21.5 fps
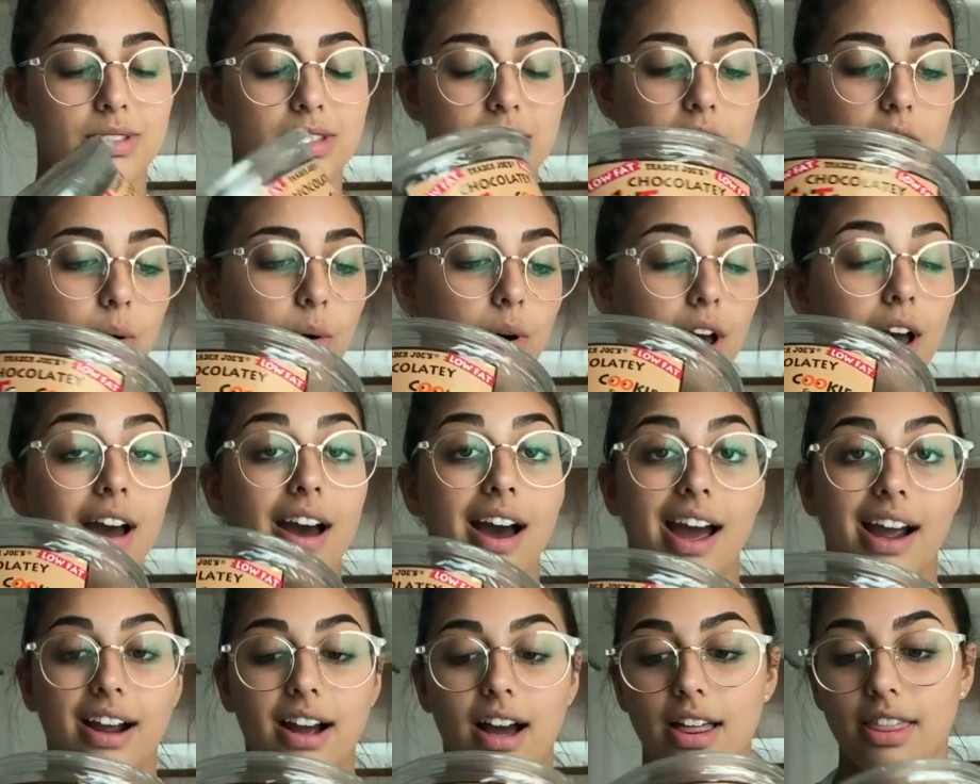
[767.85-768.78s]
So
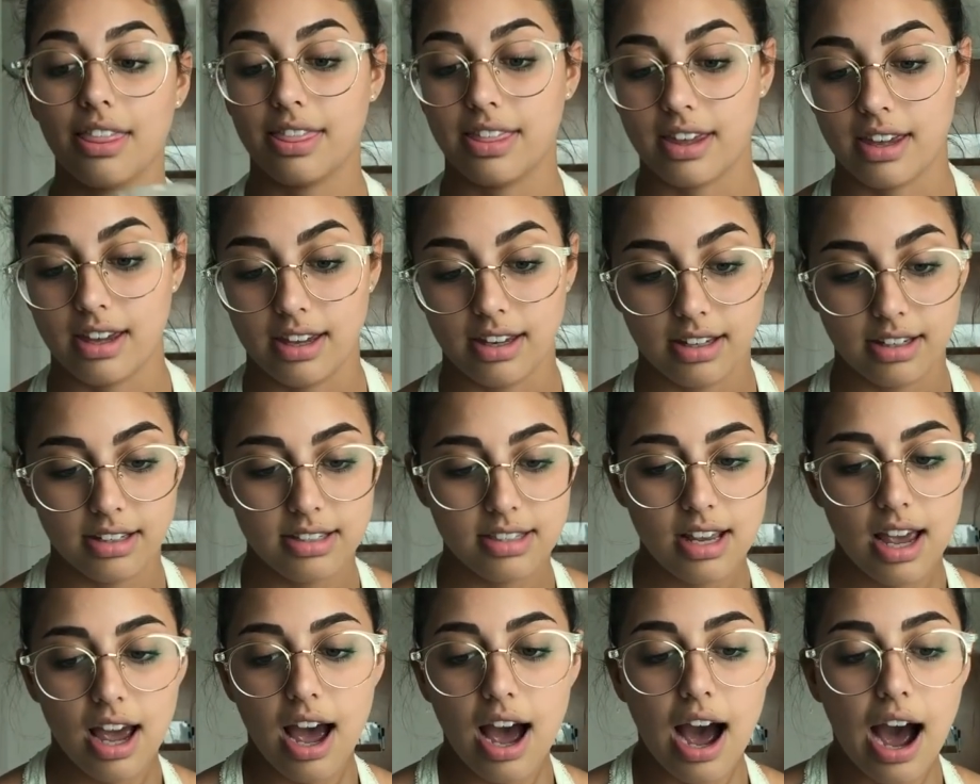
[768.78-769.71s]
I got
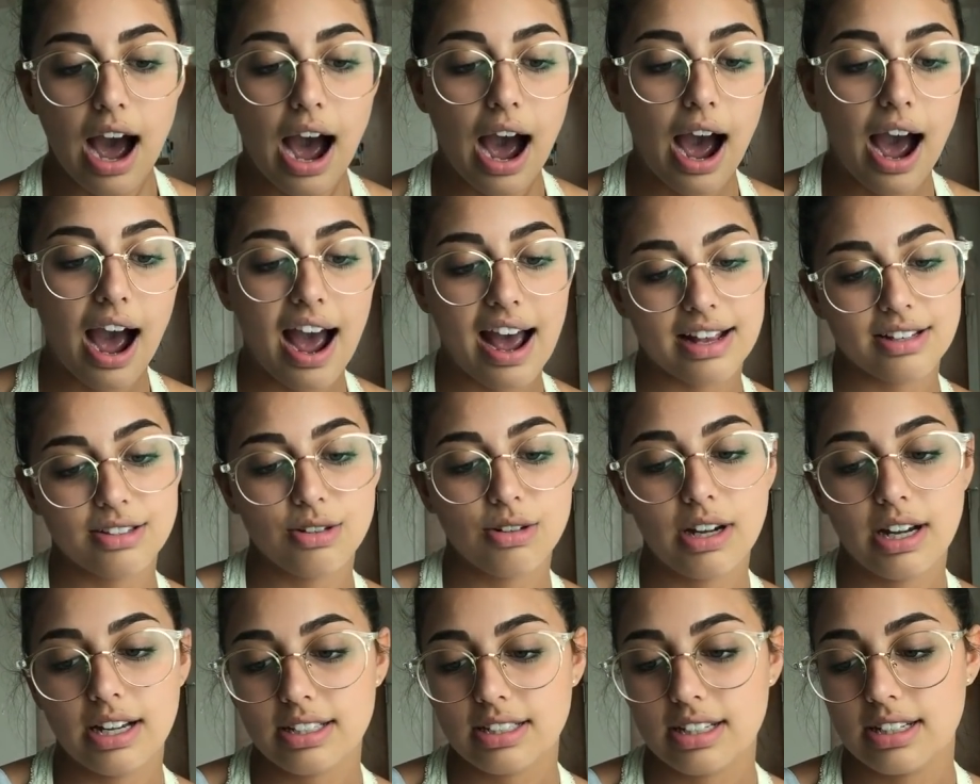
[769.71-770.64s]
these as you
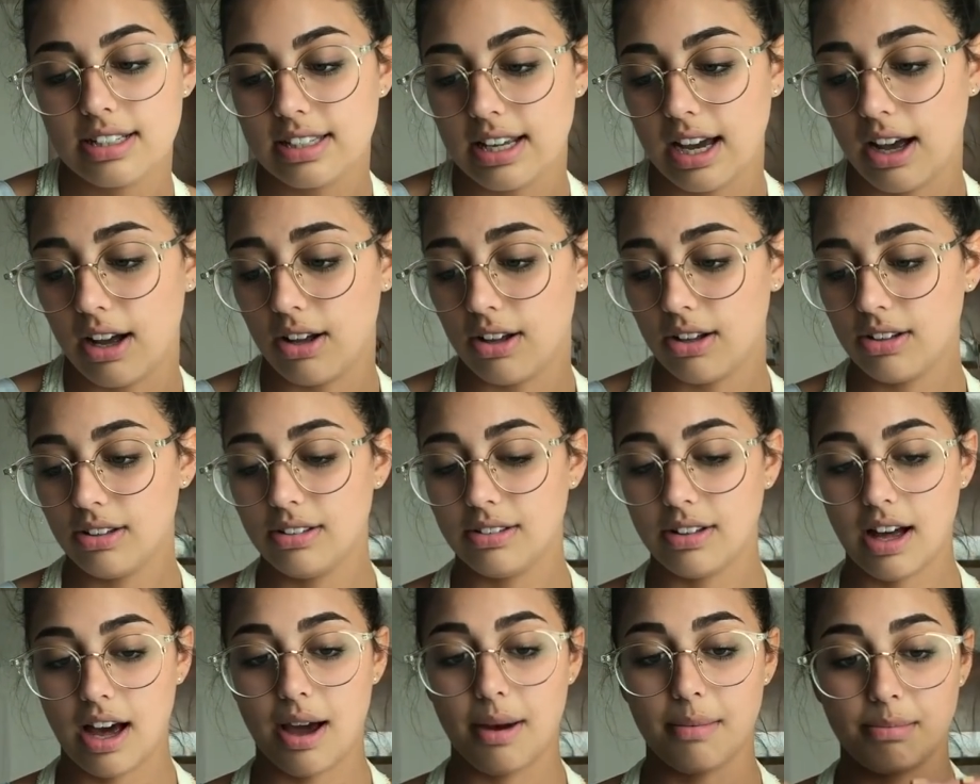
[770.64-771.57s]
guys can
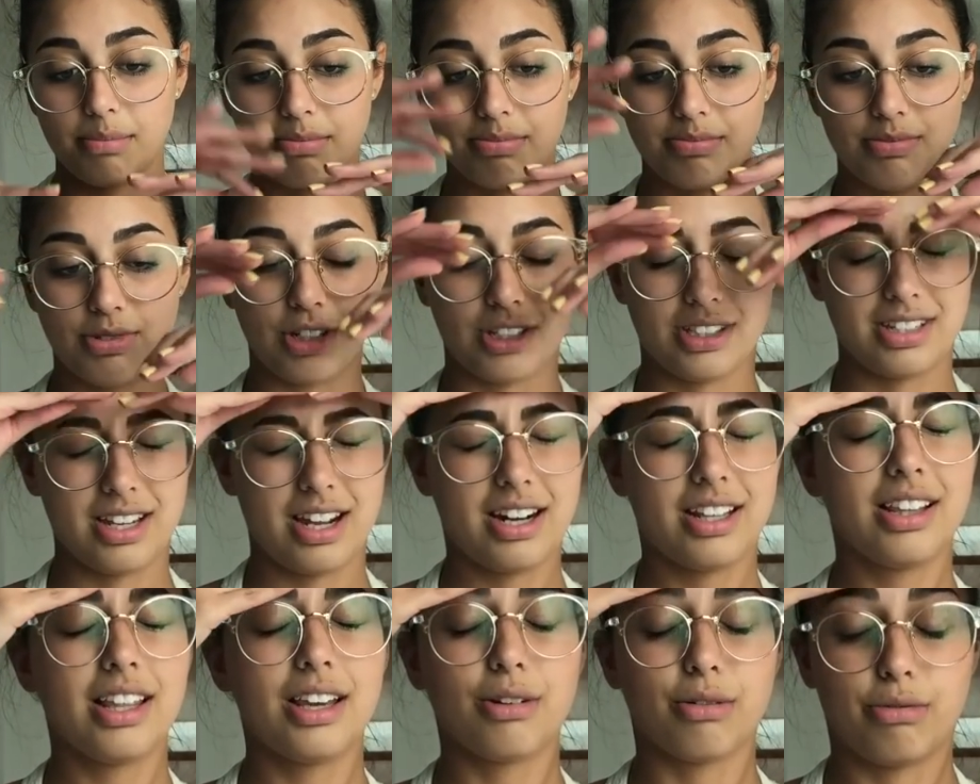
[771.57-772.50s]
tell, I'm just
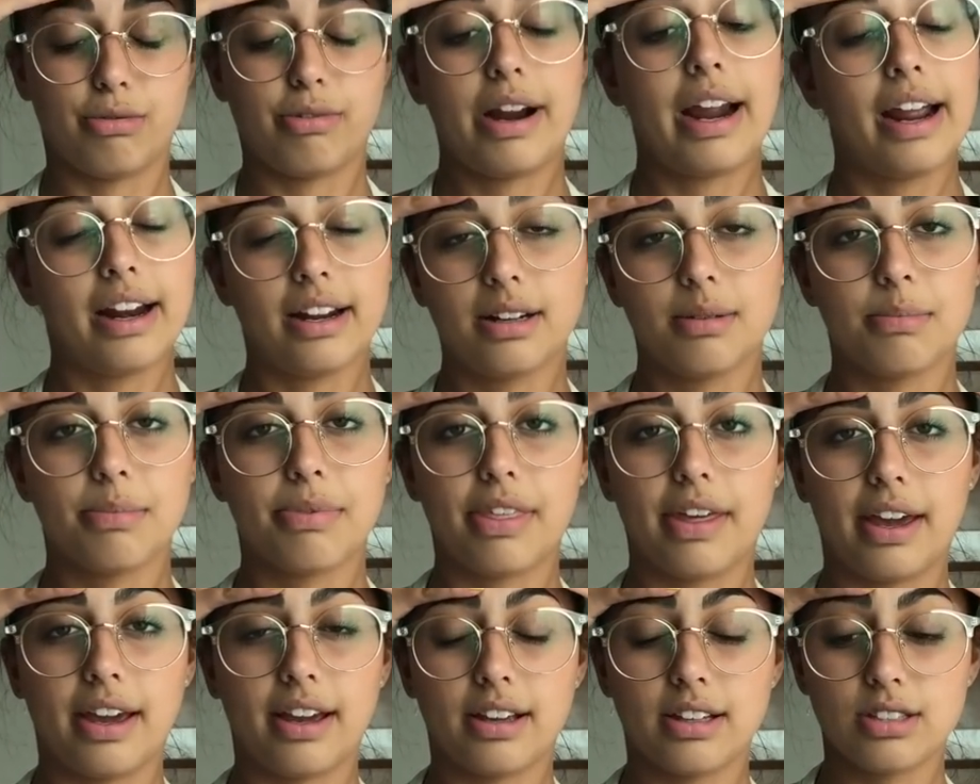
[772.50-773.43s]
getting like random
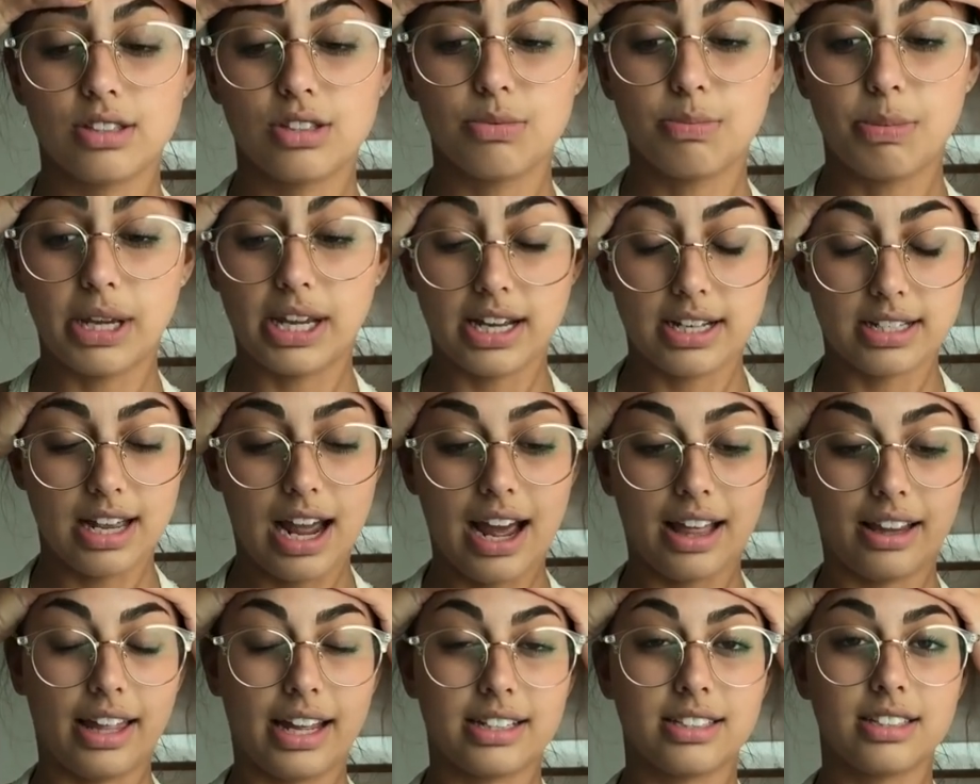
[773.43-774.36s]
things because
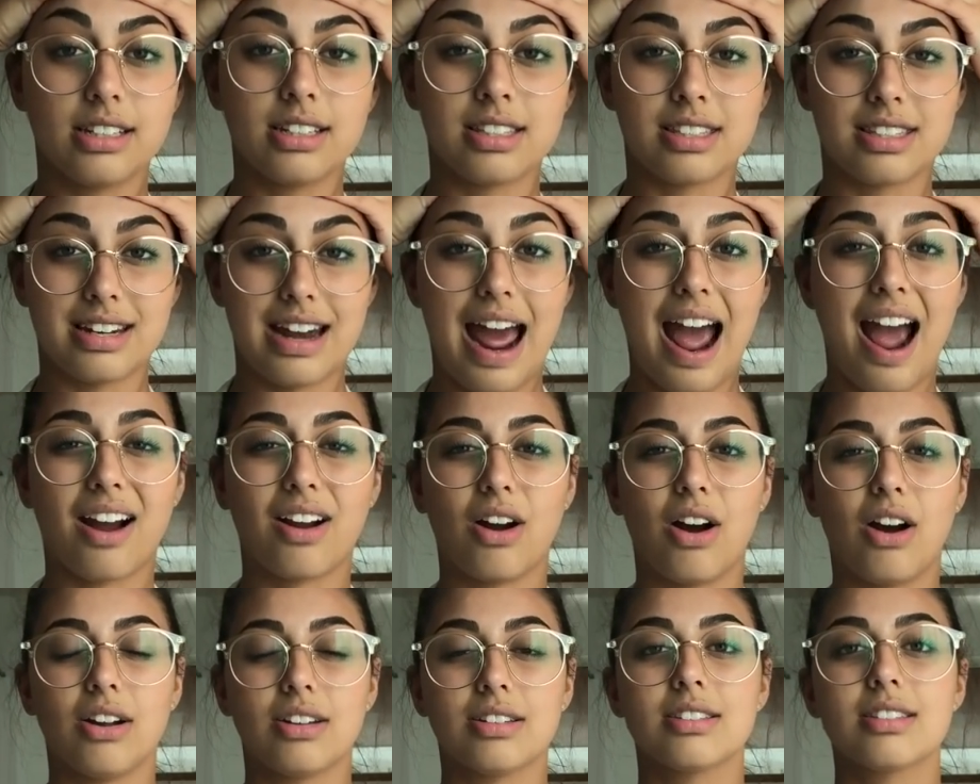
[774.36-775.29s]
I like to snack
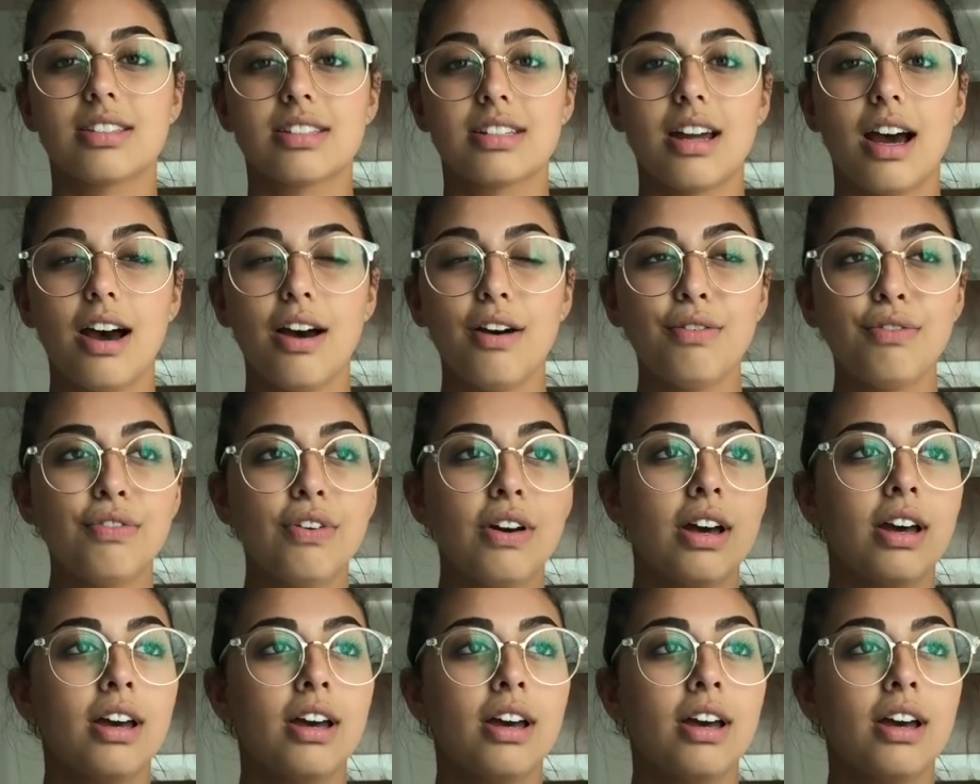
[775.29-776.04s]
on stuff.